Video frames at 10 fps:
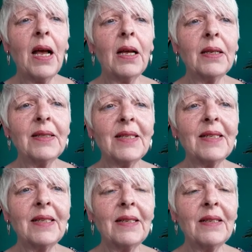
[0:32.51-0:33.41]
and
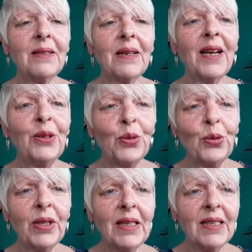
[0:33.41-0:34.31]
I know
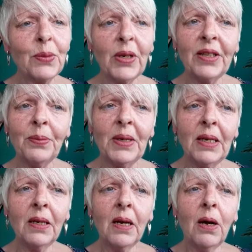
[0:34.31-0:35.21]
that he's with
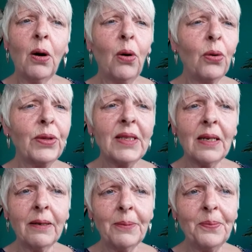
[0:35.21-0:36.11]
me all the
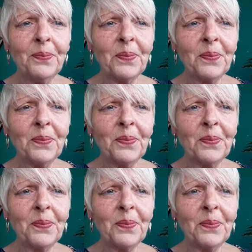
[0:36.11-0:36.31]
time.